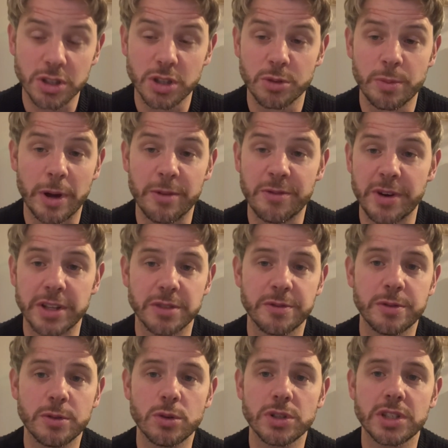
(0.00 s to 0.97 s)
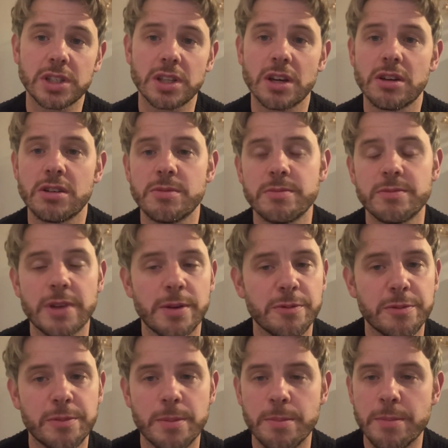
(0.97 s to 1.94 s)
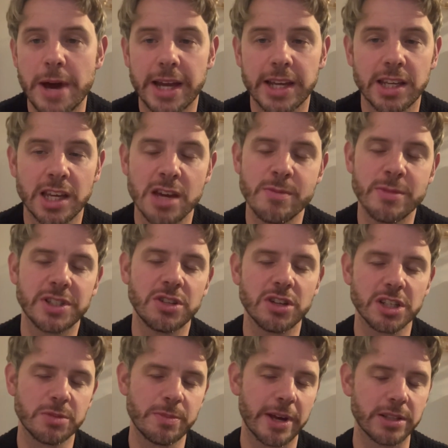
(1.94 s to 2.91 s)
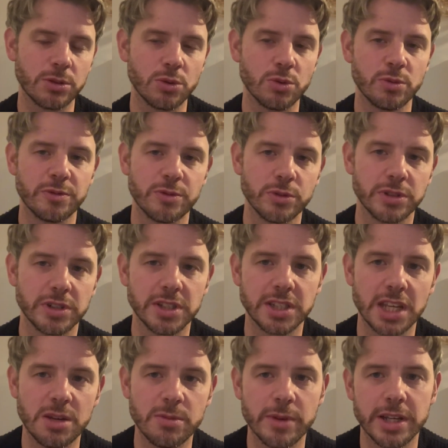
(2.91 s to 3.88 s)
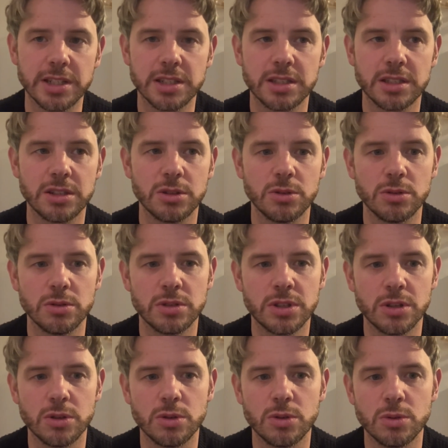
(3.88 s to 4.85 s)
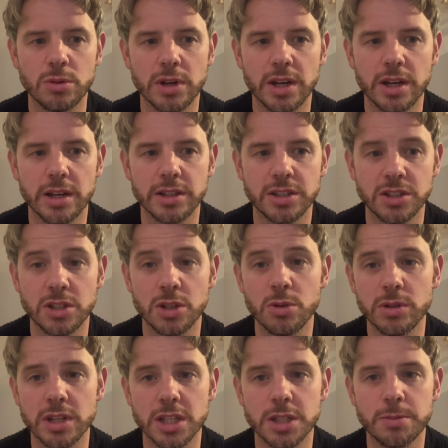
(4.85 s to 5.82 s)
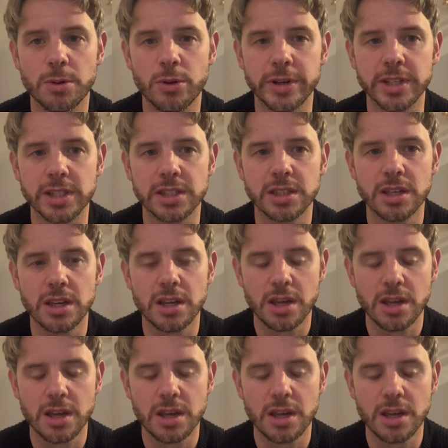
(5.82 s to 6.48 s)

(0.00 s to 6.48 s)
talked about Fraser Forster and backing him, as you'd expect all Forster's teammates to do at this point.